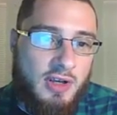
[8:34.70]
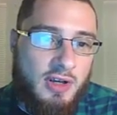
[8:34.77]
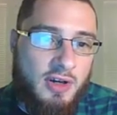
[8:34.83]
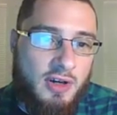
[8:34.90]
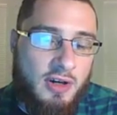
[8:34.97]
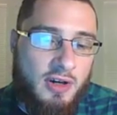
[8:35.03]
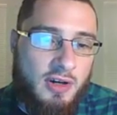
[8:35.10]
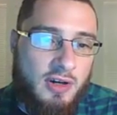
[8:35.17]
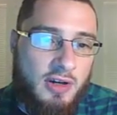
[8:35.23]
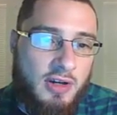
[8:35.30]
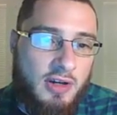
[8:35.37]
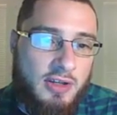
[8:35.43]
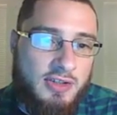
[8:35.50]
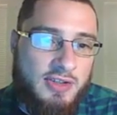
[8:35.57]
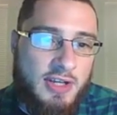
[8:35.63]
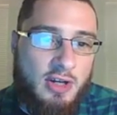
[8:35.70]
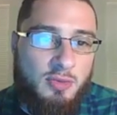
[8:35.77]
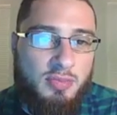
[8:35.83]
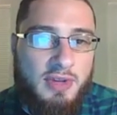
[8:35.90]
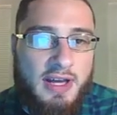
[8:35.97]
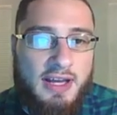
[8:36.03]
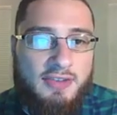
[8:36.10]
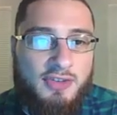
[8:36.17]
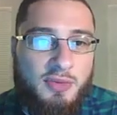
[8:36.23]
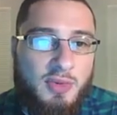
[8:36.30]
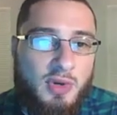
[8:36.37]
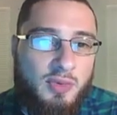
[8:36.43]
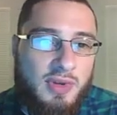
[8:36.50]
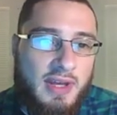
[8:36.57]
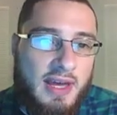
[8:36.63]
our uh, cytoplasm, and
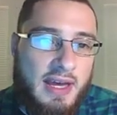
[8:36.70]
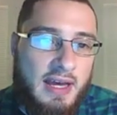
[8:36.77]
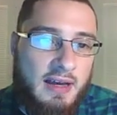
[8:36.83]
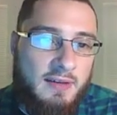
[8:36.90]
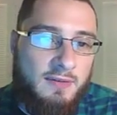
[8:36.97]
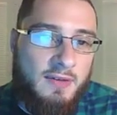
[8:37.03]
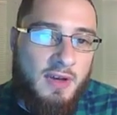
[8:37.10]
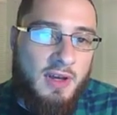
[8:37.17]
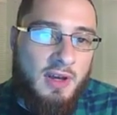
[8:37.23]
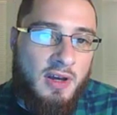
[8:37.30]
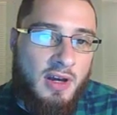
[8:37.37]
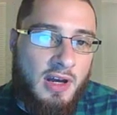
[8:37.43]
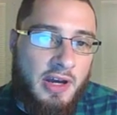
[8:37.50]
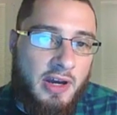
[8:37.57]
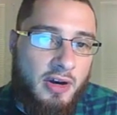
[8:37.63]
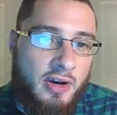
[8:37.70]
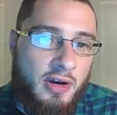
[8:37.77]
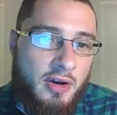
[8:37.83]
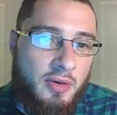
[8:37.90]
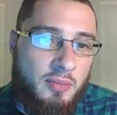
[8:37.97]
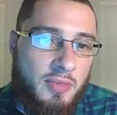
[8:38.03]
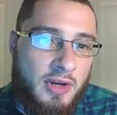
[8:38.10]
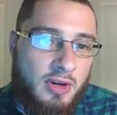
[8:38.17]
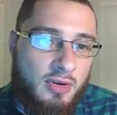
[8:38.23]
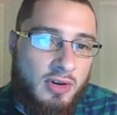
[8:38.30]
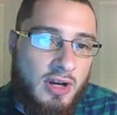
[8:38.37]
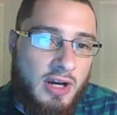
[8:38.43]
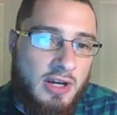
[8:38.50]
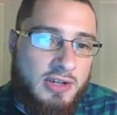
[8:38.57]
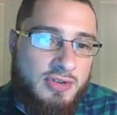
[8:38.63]
we have our
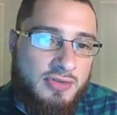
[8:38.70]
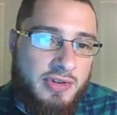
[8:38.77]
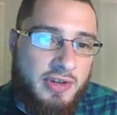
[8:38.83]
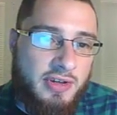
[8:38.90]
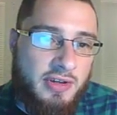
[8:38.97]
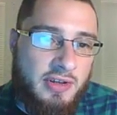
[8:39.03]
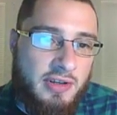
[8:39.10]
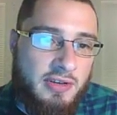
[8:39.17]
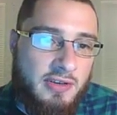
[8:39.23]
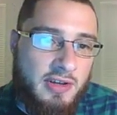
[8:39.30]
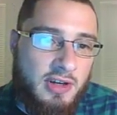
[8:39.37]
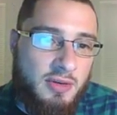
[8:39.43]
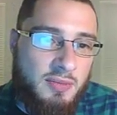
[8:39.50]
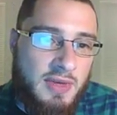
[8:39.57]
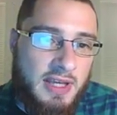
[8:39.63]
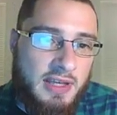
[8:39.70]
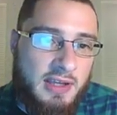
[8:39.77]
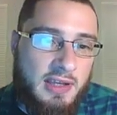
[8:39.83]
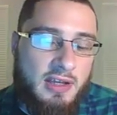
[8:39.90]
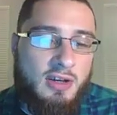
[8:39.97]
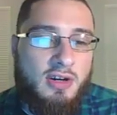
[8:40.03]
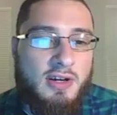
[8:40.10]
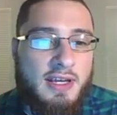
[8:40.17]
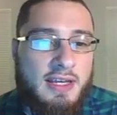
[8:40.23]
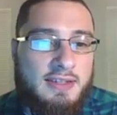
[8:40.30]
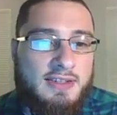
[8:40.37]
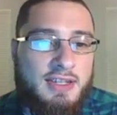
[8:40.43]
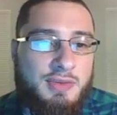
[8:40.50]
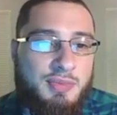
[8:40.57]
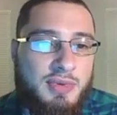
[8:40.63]
mitochondria in there making our
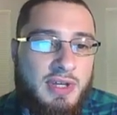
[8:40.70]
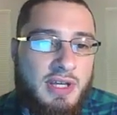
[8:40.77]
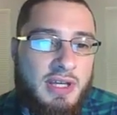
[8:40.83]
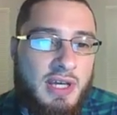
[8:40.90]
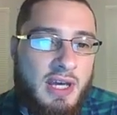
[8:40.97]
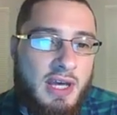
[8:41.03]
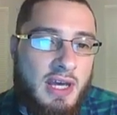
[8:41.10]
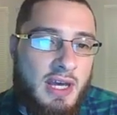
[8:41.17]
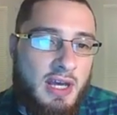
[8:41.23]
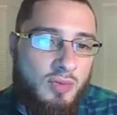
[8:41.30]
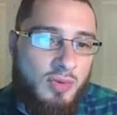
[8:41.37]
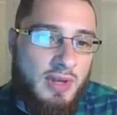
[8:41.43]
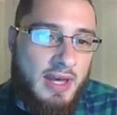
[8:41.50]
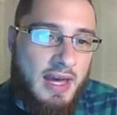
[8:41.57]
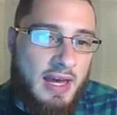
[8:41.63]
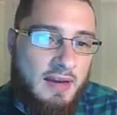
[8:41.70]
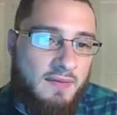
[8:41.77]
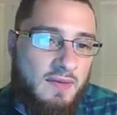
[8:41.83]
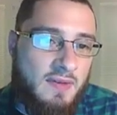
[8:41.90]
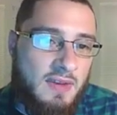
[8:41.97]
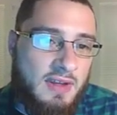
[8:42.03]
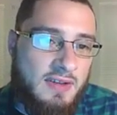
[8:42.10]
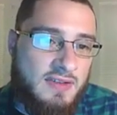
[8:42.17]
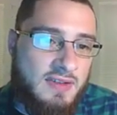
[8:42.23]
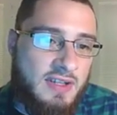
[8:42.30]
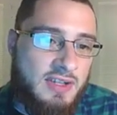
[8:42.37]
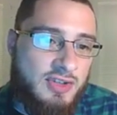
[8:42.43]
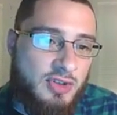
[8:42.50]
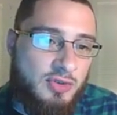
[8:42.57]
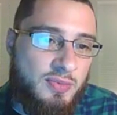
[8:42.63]
ATP and we have these
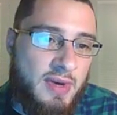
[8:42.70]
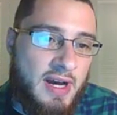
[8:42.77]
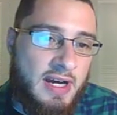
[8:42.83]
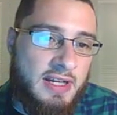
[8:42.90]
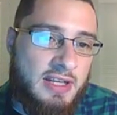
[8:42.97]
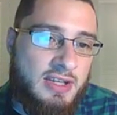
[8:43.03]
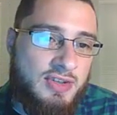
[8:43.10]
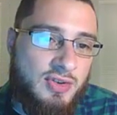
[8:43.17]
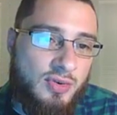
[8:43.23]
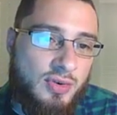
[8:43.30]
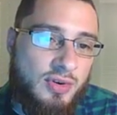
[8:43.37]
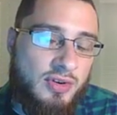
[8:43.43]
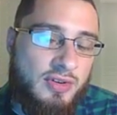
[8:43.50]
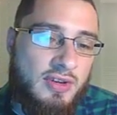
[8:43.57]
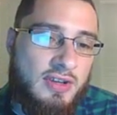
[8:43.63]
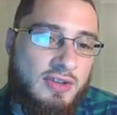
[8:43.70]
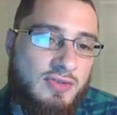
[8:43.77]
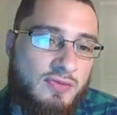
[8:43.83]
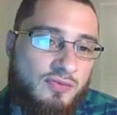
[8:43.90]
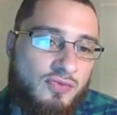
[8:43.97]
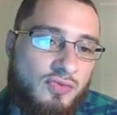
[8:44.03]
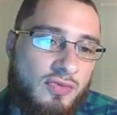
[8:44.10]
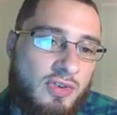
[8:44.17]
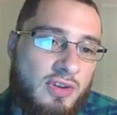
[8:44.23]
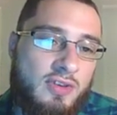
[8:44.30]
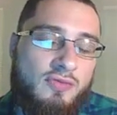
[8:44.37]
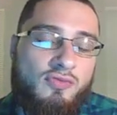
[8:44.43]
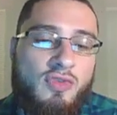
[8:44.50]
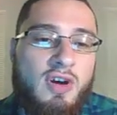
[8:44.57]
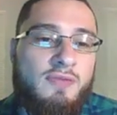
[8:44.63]
Nissl bodies or these the
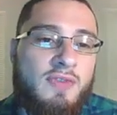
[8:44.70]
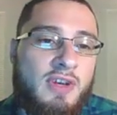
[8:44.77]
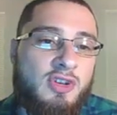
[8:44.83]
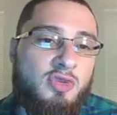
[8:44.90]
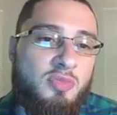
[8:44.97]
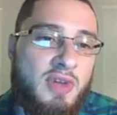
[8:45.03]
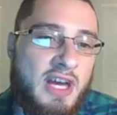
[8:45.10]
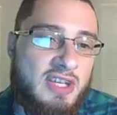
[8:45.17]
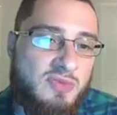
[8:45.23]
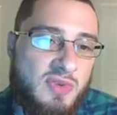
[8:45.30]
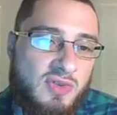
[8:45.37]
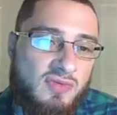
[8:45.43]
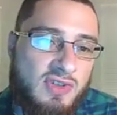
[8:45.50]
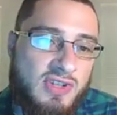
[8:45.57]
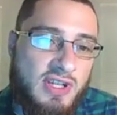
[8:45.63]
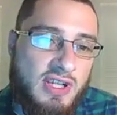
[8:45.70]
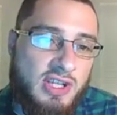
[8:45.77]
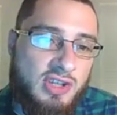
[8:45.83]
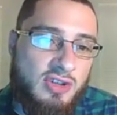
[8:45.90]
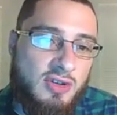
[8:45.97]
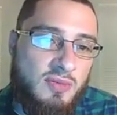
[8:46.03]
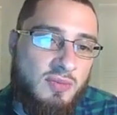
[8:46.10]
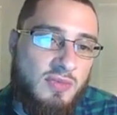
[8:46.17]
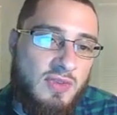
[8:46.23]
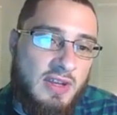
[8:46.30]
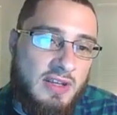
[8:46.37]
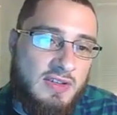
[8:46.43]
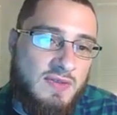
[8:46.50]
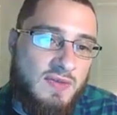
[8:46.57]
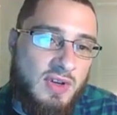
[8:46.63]
rough endoplasmic reticulum that
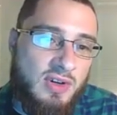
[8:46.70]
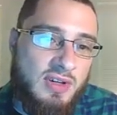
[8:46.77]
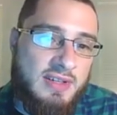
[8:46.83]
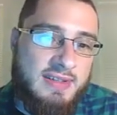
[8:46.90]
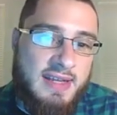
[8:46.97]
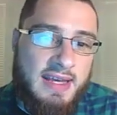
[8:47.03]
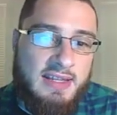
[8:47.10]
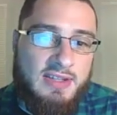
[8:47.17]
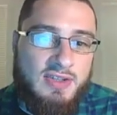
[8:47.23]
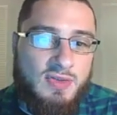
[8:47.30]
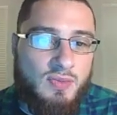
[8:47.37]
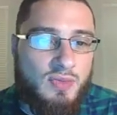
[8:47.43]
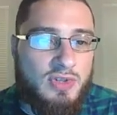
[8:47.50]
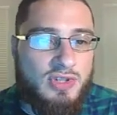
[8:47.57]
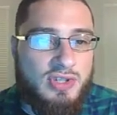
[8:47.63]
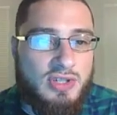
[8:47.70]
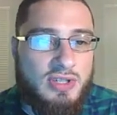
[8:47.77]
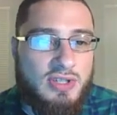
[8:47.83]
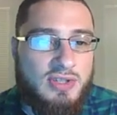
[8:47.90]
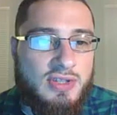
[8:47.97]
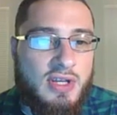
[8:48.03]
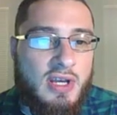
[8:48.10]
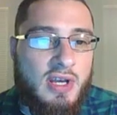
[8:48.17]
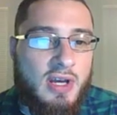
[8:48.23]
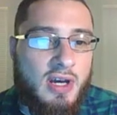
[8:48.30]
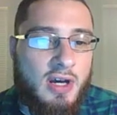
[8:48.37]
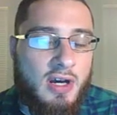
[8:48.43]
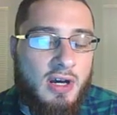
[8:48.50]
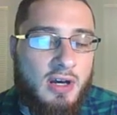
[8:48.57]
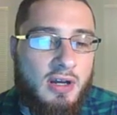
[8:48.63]
is very dense which is
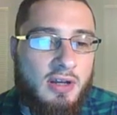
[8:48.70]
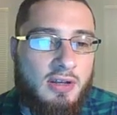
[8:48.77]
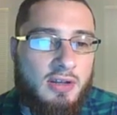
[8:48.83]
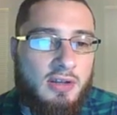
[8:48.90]
uh,